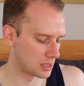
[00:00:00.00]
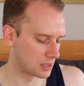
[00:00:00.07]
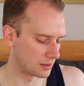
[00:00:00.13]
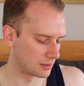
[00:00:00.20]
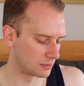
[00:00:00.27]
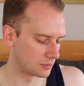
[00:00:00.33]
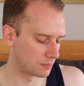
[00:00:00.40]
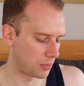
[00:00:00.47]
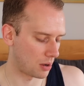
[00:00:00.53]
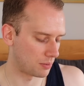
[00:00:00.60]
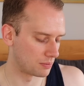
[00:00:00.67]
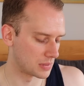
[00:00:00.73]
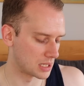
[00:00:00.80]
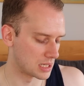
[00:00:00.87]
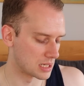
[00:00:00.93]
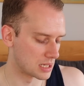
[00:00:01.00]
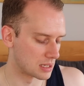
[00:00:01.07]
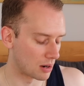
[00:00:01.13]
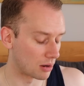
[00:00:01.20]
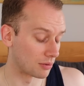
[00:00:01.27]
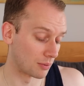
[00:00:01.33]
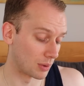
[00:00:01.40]
The problem is,
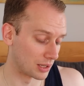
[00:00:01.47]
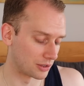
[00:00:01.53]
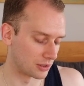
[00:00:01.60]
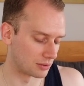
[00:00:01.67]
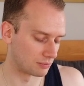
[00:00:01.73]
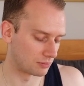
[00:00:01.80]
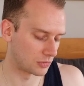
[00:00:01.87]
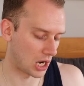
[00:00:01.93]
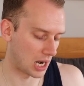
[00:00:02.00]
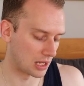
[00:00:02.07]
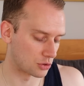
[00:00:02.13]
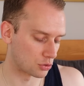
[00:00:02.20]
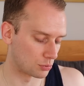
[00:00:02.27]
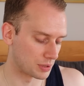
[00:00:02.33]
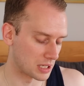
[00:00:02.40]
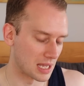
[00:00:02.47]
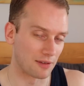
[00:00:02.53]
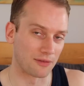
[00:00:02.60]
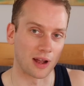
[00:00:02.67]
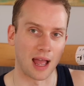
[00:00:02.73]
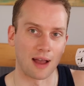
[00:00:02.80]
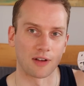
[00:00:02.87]
the challenge will be
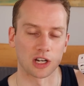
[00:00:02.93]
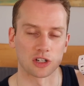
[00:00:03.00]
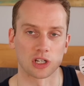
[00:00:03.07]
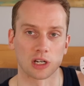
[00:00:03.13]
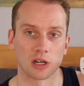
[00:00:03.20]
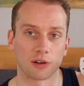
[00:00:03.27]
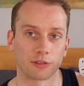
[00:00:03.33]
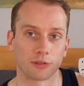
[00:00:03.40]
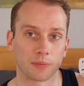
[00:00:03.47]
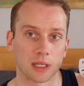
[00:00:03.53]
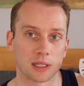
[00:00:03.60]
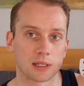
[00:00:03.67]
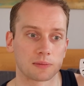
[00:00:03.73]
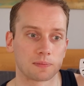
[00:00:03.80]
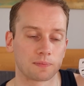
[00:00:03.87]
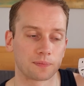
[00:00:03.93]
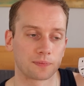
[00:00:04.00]
if I have actually enough from this.